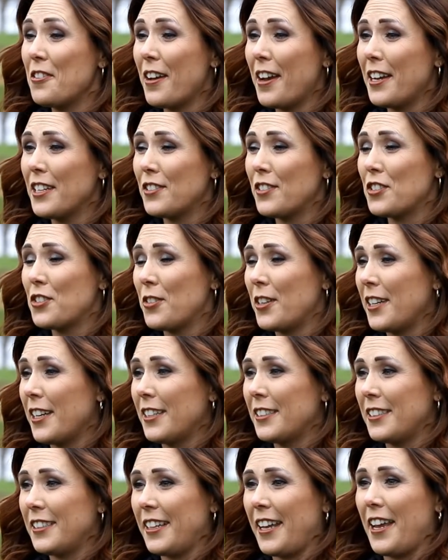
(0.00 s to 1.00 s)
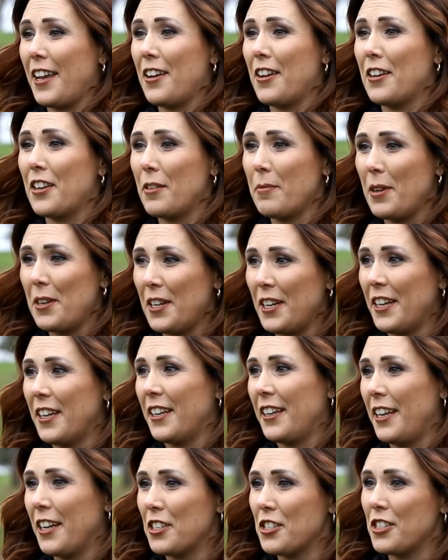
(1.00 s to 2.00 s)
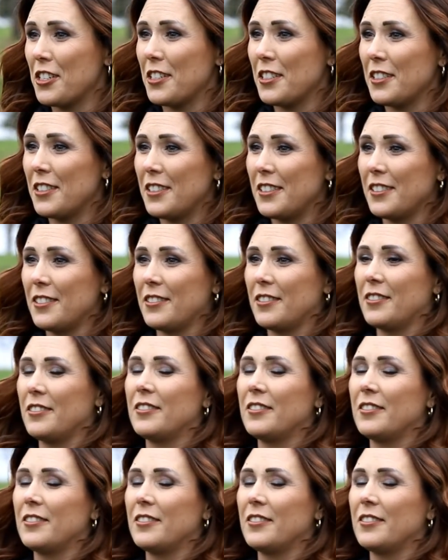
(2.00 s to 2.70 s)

you guys for joining us today on Community Connections.